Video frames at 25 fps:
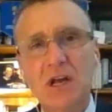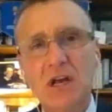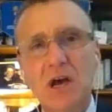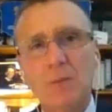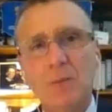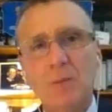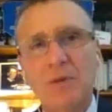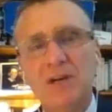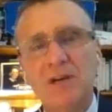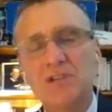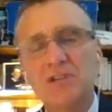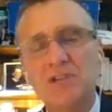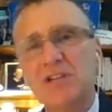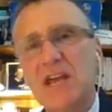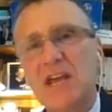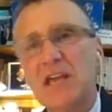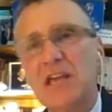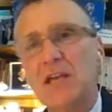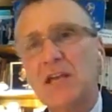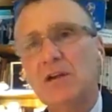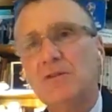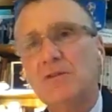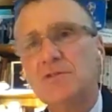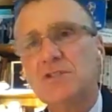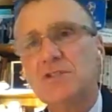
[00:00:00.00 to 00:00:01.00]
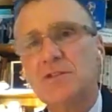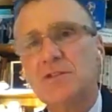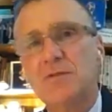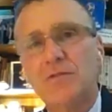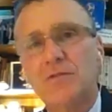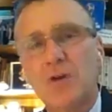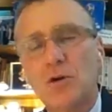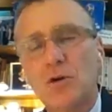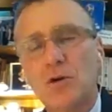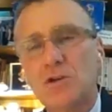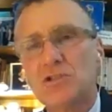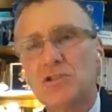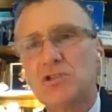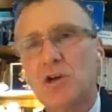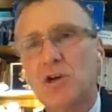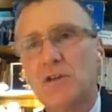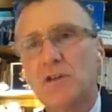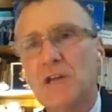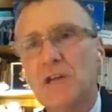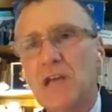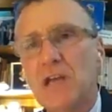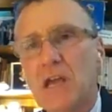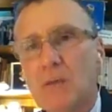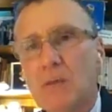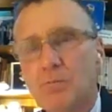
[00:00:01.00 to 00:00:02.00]
but it's taken us to focus on
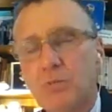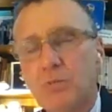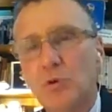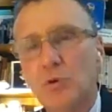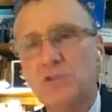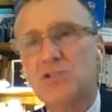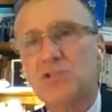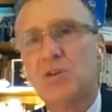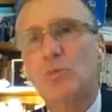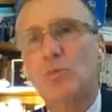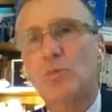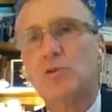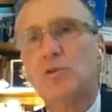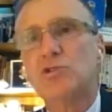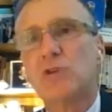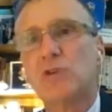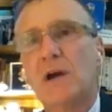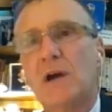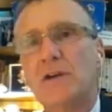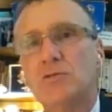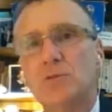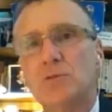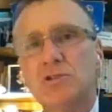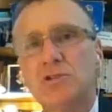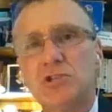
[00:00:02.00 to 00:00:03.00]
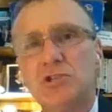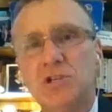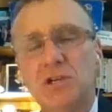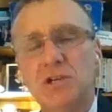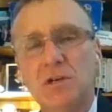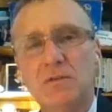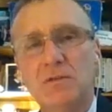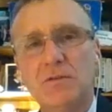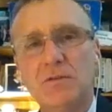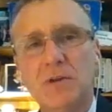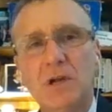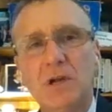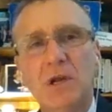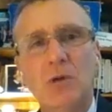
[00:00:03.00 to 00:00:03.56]
the inputs that we're trying to achieve,